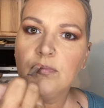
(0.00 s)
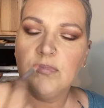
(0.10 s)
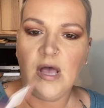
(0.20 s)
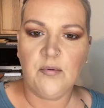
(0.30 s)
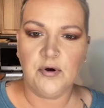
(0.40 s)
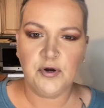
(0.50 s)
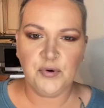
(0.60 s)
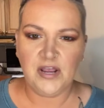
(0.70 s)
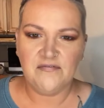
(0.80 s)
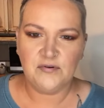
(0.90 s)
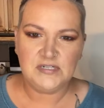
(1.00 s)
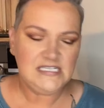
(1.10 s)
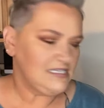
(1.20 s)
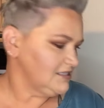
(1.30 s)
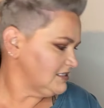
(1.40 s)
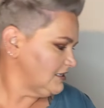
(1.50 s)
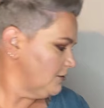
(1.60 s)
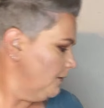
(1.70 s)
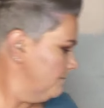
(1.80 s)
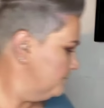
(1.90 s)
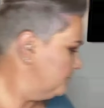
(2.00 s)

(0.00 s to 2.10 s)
That will create fullness in the center.